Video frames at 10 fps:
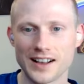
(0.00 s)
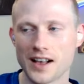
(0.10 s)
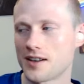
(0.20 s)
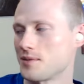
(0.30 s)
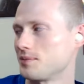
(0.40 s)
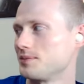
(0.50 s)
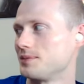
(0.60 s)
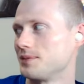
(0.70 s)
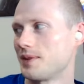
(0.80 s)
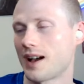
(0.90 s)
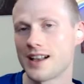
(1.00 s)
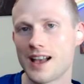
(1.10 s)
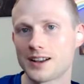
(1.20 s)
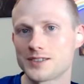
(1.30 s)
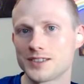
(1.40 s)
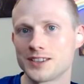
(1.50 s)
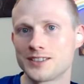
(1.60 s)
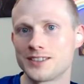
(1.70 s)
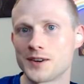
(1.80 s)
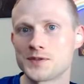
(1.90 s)
I actually
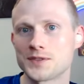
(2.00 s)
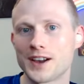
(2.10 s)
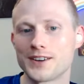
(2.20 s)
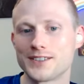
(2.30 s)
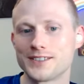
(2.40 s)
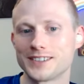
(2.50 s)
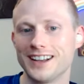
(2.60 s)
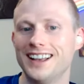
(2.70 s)
don't know.